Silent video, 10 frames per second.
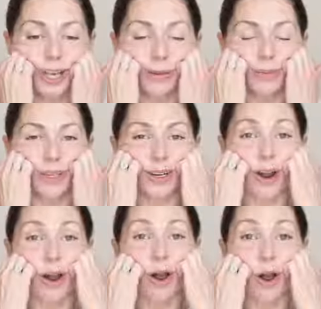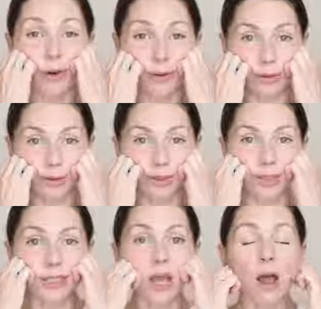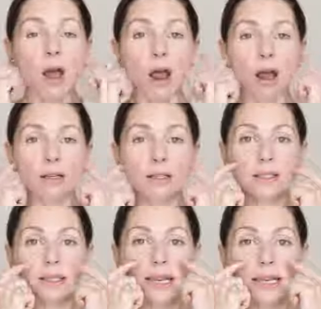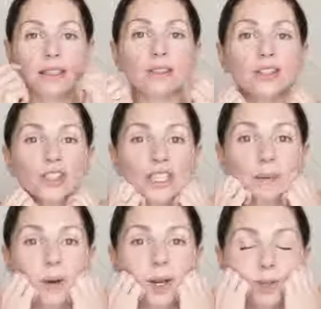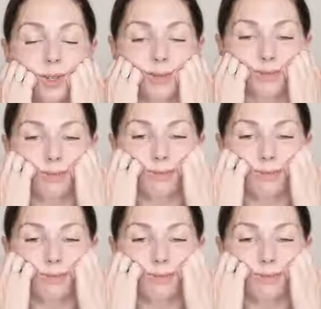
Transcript: and we're going to hold underneath the cheekbone